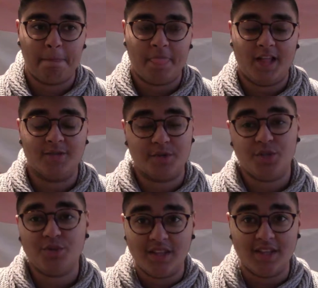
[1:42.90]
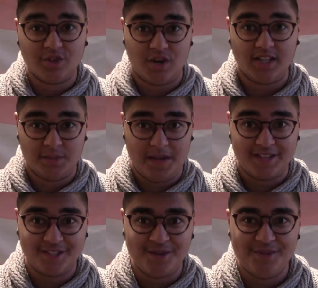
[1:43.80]
especially within the trans
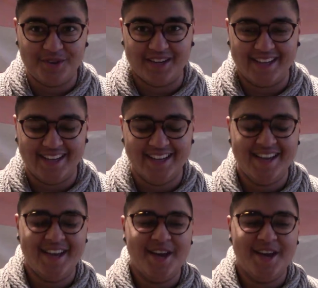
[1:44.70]
mass community,